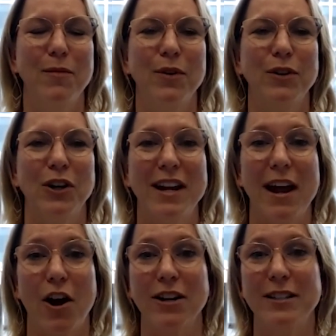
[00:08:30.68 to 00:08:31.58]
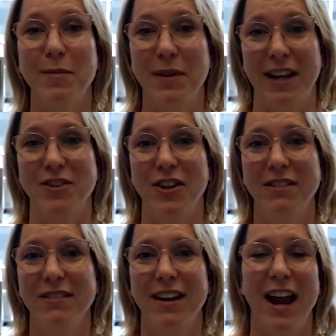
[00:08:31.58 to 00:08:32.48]
looking at our
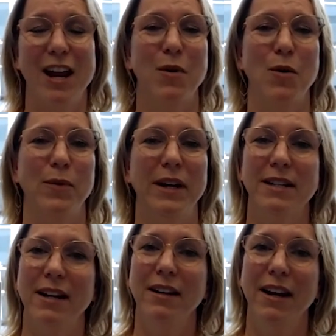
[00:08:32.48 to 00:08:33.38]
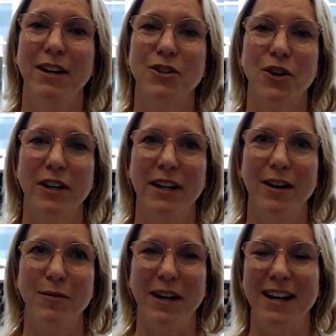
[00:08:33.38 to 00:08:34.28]
simulation and what we did internally, and
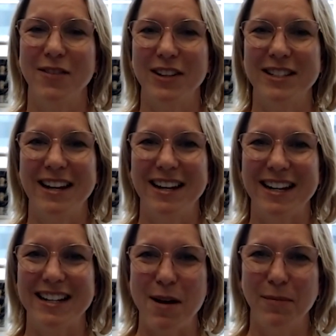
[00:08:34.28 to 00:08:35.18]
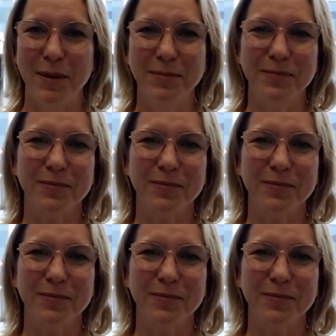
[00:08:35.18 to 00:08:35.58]
we can even send an example